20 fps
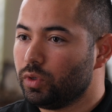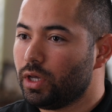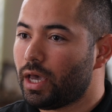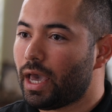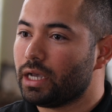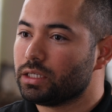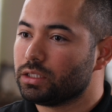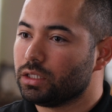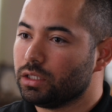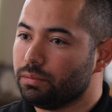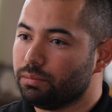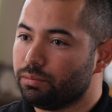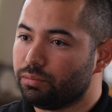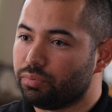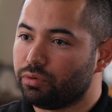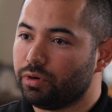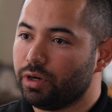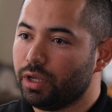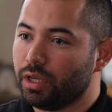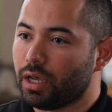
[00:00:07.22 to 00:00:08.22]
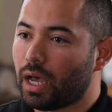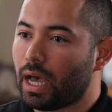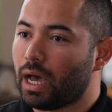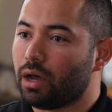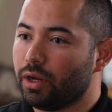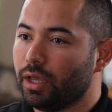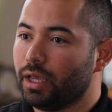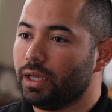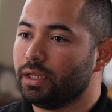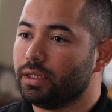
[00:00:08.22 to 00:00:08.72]
we actually bring
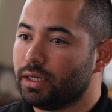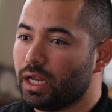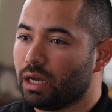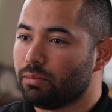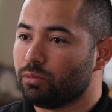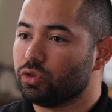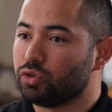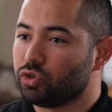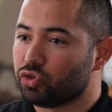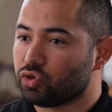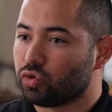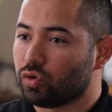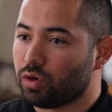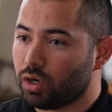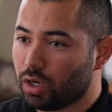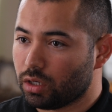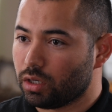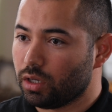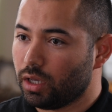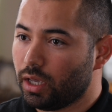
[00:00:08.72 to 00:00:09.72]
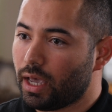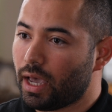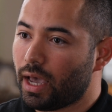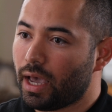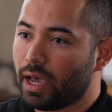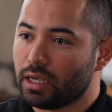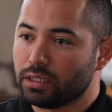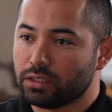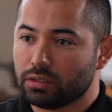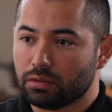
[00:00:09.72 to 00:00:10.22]
out a demo truck. It
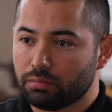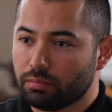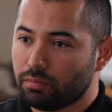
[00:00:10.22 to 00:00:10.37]
has